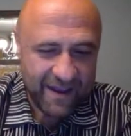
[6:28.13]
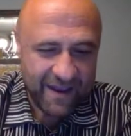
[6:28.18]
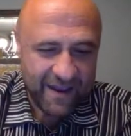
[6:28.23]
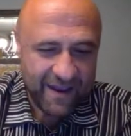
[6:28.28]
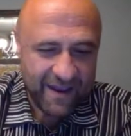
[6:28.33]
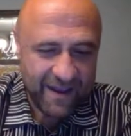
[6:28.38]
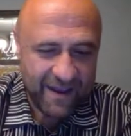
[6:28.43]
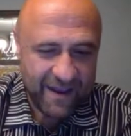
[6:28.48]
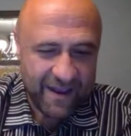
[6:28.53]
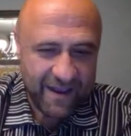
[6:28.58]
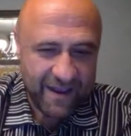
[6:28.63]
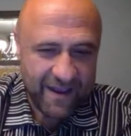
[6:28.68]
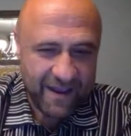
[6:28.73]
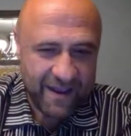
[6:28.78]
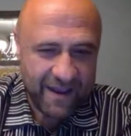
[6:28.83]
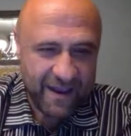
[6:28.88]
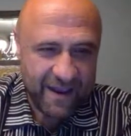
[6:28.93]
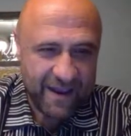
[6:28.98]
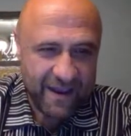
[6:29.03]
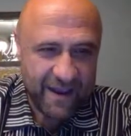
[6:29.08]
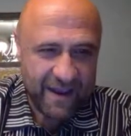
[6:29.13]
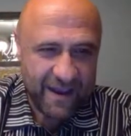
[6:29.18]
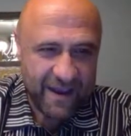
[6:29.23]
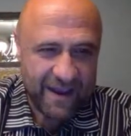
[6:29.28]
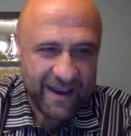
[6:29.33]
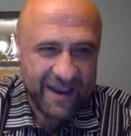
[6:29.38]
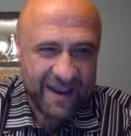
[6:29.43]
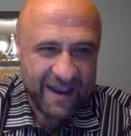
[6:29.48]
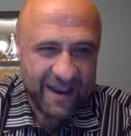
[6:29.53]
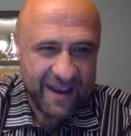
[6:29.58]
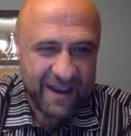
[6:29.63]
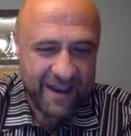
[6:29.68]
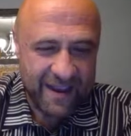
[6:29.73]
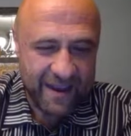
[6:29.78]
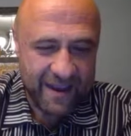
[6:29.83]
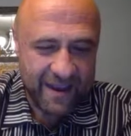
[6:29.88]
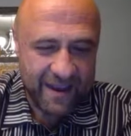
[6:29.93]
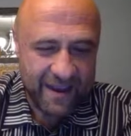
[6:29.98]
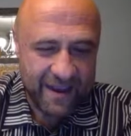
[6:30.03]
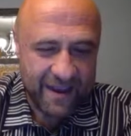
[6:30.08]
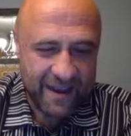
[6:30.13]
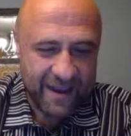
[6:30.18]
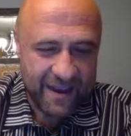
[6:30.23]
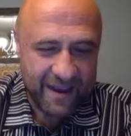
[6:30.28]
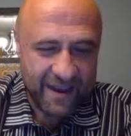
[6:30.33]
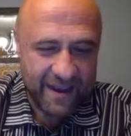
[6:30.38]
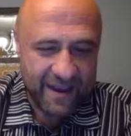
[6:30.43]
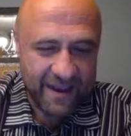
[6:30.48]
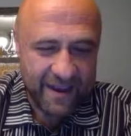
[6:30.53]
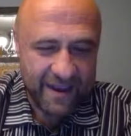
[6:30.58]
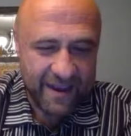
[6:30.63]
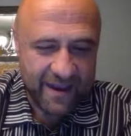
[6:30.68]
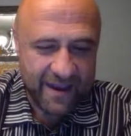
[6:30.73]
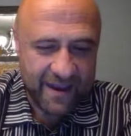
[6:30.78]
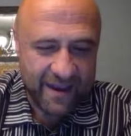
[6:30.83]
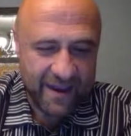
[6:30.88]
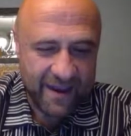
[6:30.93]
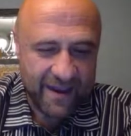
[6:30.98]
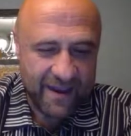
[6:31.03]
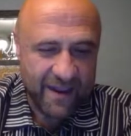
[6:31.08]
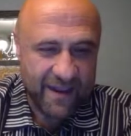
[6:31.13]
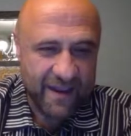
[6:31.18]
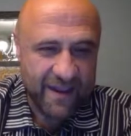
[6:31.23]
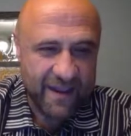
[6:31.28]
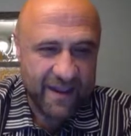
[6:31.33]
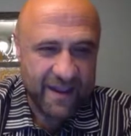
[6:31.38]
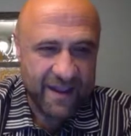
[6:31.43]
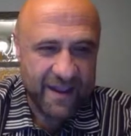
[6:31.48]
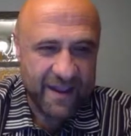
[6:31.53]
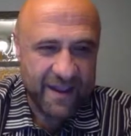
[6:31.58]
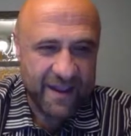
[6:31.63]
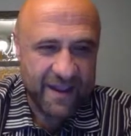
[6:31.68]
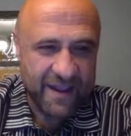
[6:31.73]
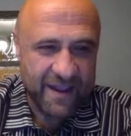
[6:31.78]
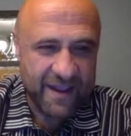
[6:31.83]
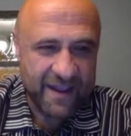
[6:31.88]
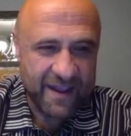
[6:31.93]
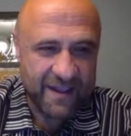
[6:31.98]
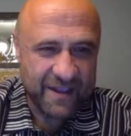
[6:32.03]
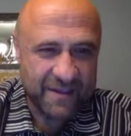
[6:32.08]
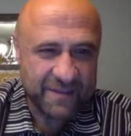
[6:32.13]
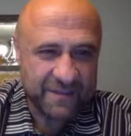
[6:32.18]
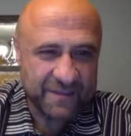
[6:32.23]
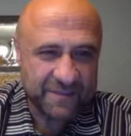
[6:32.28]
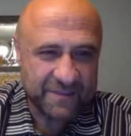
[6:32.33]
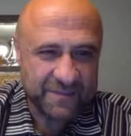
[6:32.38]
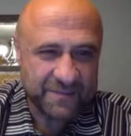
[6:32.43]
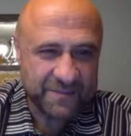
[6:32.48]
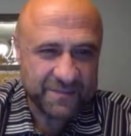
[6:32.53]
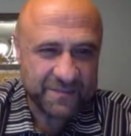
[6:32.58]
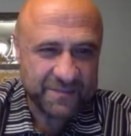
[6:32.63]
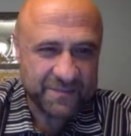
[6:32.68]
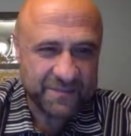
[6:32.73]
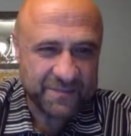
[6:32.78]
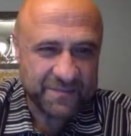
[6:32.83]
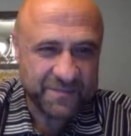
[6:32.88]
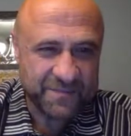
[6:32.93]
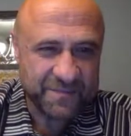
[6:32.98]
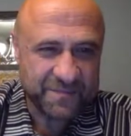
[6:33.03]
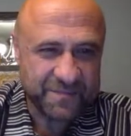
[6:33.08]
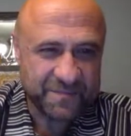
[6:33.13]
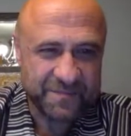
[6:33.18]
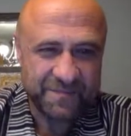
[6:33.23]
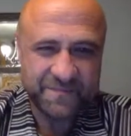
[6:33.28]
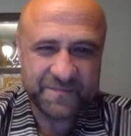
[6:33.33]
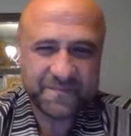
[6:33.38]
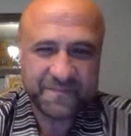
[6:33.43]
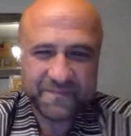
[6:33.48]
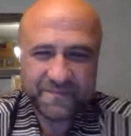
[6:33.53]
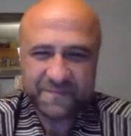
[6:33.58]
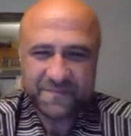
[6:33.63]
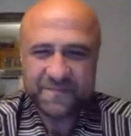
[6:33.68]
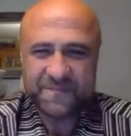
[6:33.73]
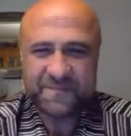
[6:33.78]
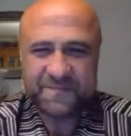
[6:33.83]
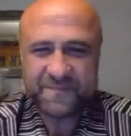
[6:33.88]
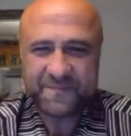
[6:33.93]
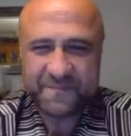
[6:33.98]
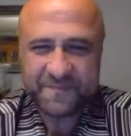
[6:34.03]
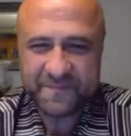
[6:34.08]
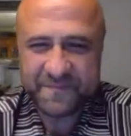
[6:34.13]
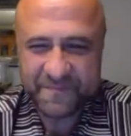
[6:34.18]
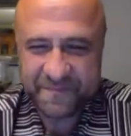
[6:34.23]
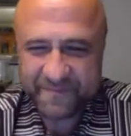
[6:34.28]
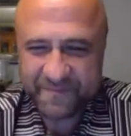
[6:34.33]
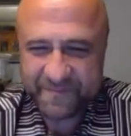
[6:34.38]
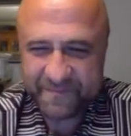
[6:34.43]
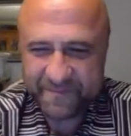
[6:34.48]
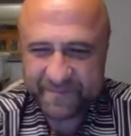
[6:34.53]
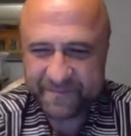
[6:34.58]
No words are spoken by the person on screen.